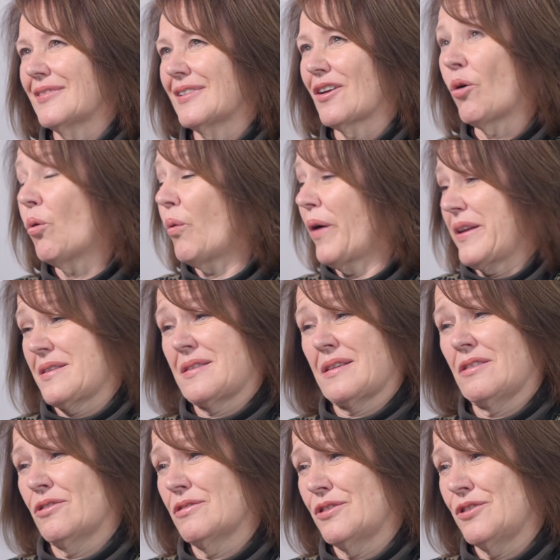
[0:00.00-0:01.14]
always that
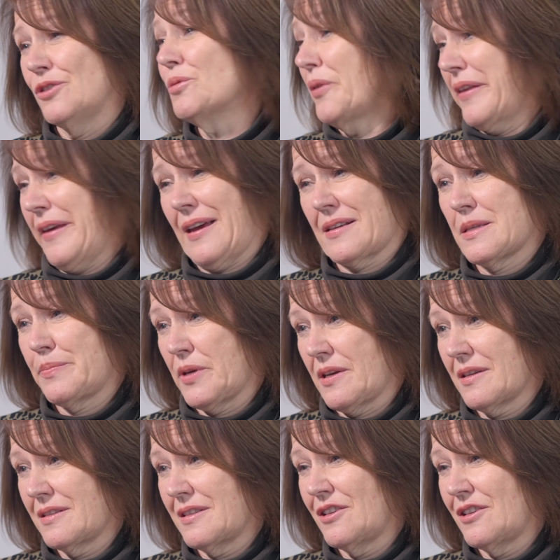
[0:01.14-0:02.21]
you were the expert,